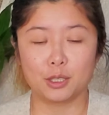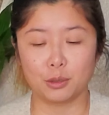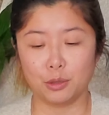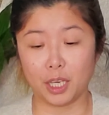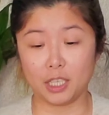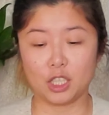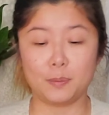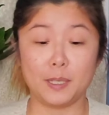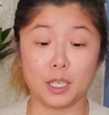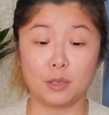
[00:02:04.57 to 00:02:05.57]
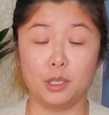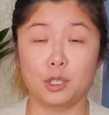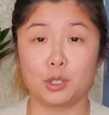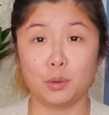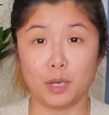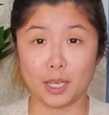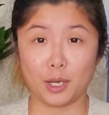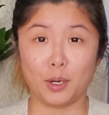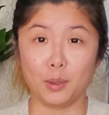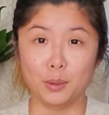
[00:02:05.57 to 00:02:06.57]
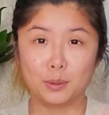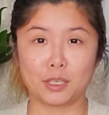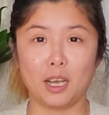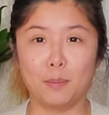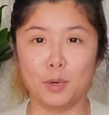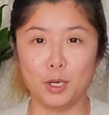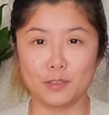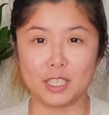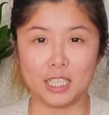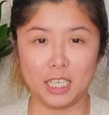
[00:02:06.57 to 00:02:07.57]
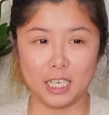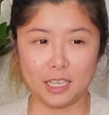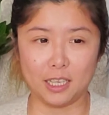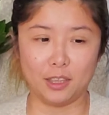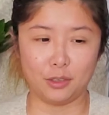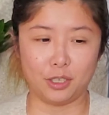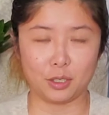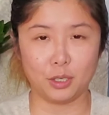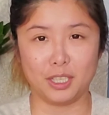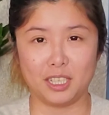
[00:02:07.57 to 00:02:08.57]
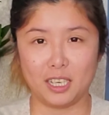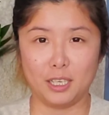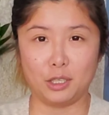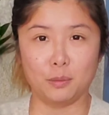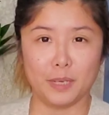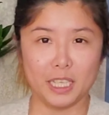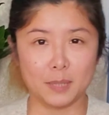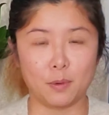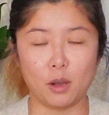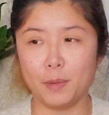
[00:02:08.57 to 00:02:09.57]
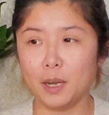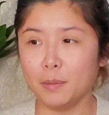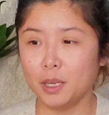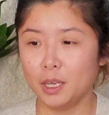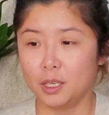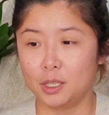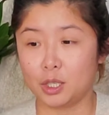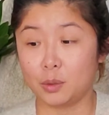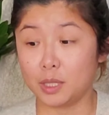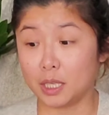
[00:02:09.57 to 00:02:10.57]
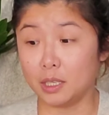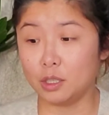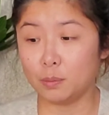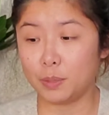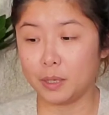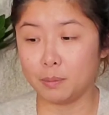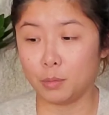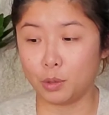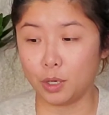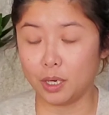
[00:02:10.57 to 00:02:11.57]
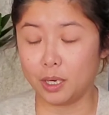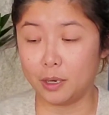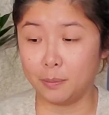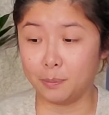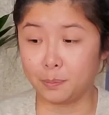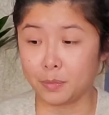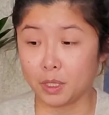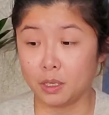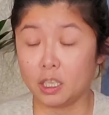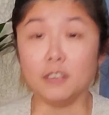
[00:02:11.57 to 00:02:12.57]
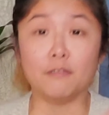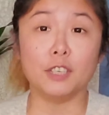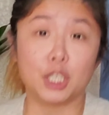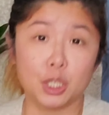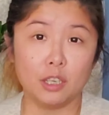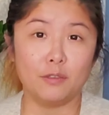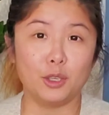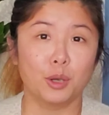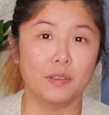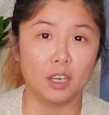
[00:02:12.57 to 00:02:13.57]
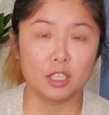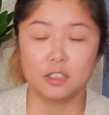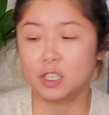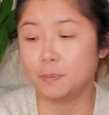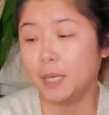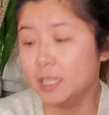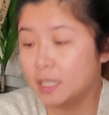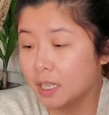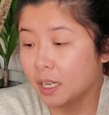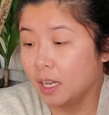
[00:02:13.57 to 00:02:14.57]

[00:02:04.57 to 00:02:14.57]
So you can just basically sow like a whole tub of seed, and then there's all the side little plants pop up. So it's a little bit more efficient if you don't have a lot of space.